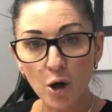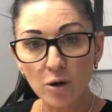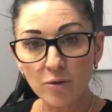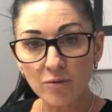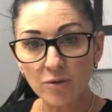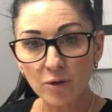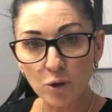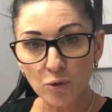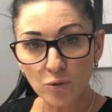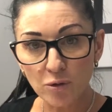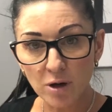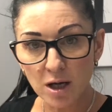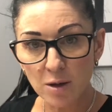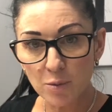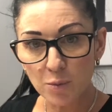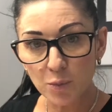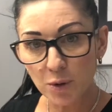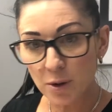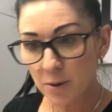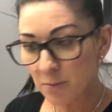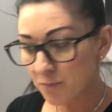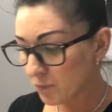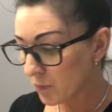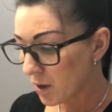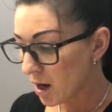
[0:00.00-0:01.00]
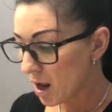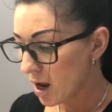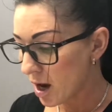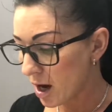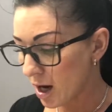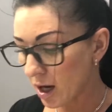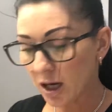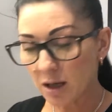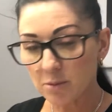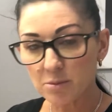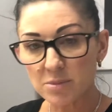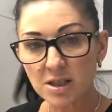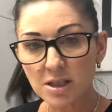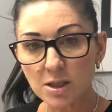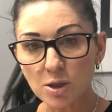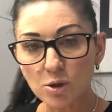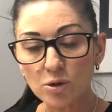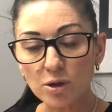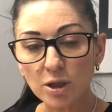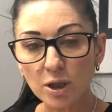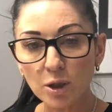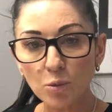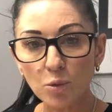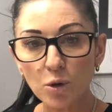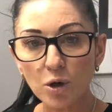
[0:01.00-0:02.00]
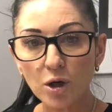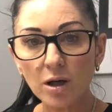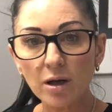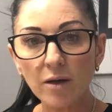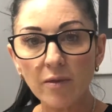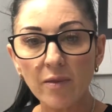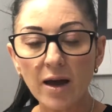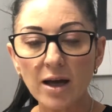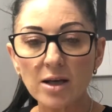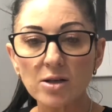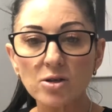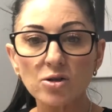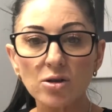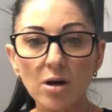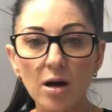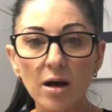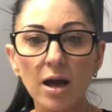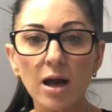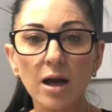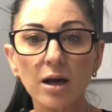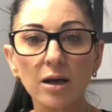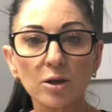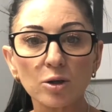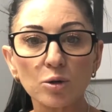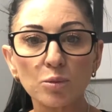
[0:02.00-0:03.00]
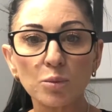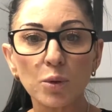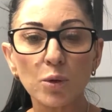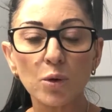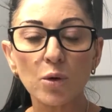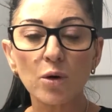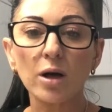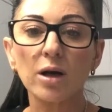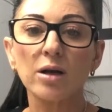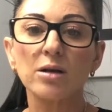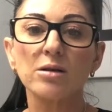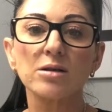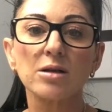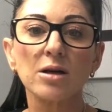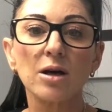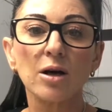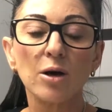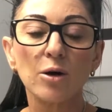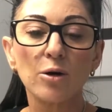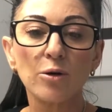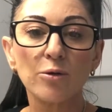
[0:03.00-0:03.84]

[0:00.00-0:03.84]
over grip, and I'm still going to work at that diagonal point